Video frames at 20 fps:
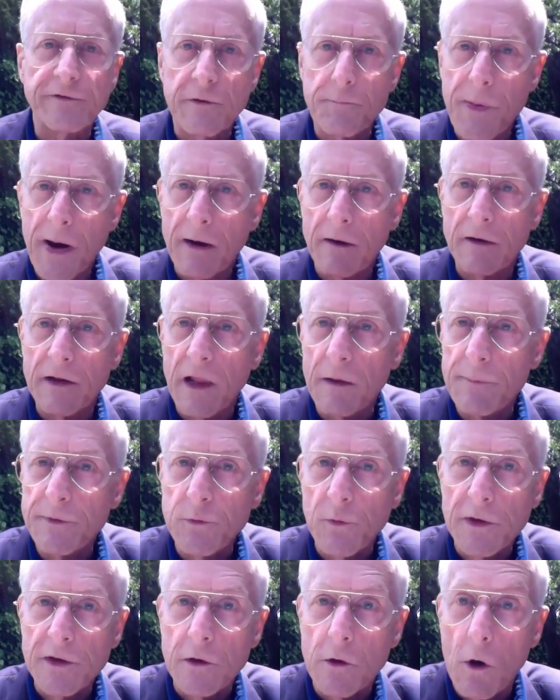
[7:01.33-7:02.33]
the parallel
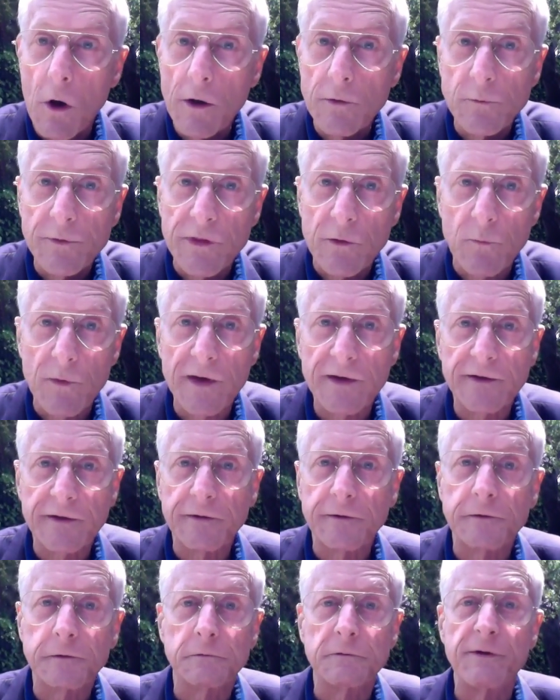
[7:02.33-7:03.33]
between Gone with the Wind and
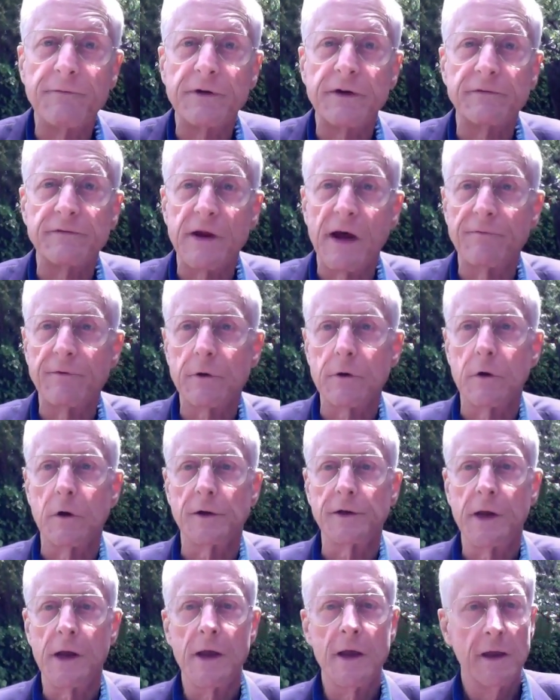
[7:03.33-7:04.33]
a derivative novel
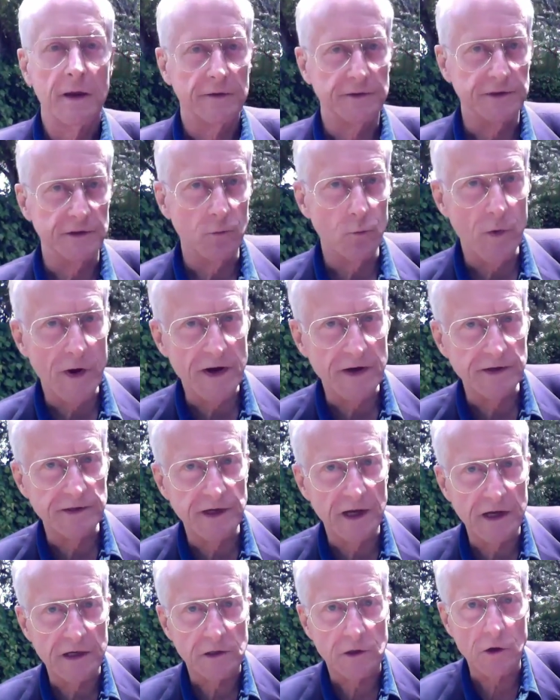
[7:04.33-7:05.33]
called The Wind
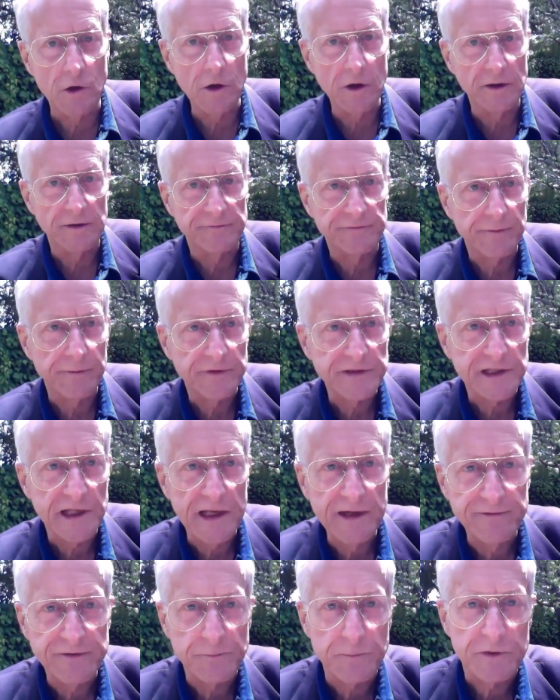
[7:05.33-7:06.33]
Done Gone from the
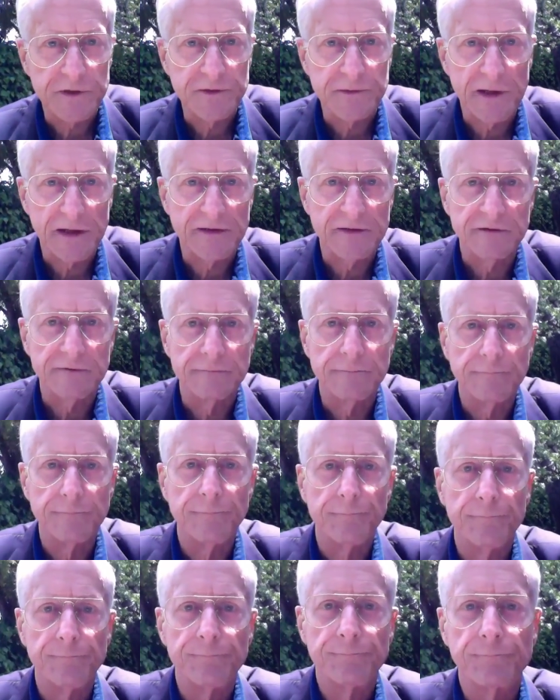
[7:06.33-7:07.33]
slave's
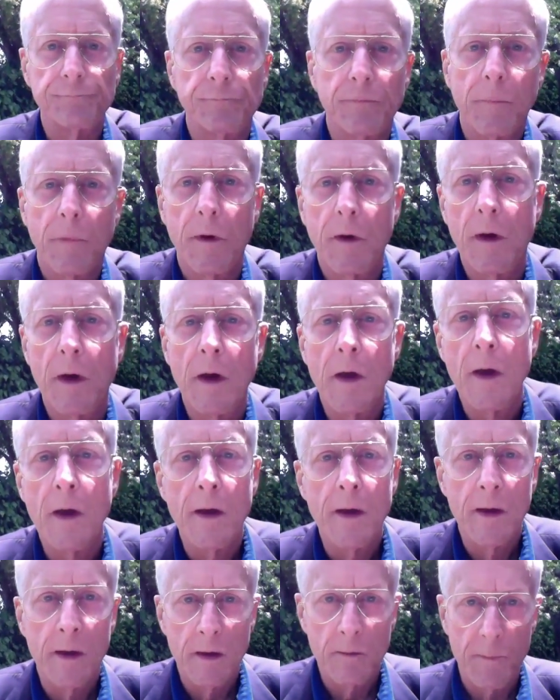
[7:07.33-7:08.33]
perspective.
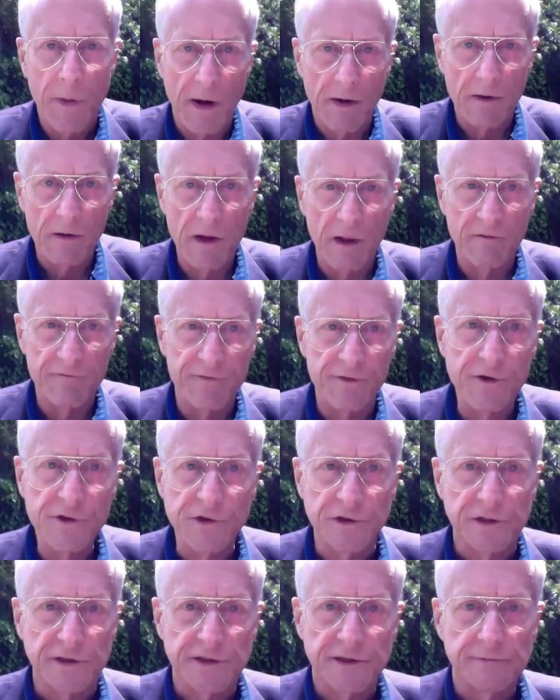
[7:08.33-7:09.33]
Parallel
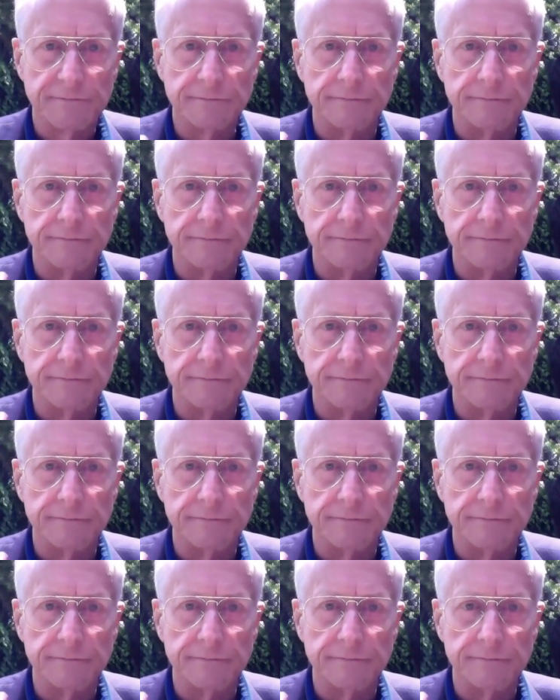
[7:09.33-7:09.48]
versions.